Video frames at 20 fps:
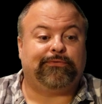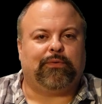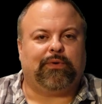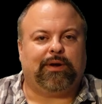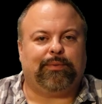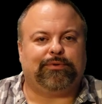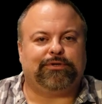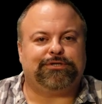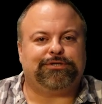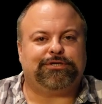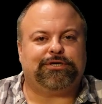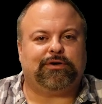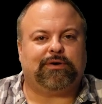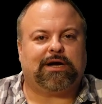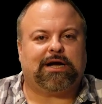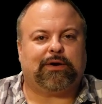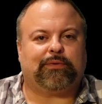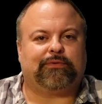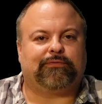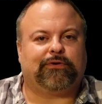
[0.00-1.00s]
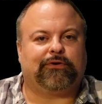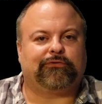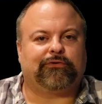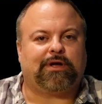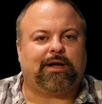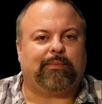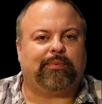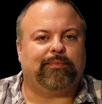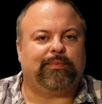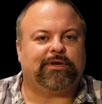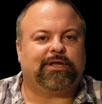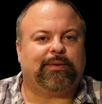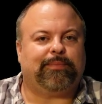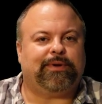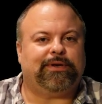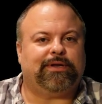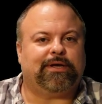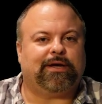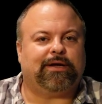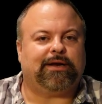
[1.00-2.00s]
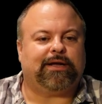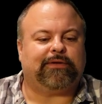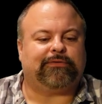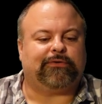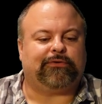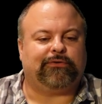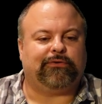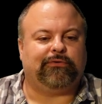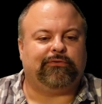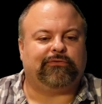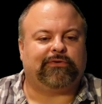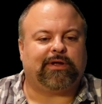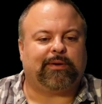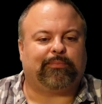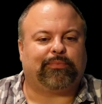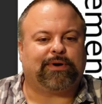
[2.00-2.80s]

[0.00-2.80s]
We were able to show how reverse complement can be done as a two-step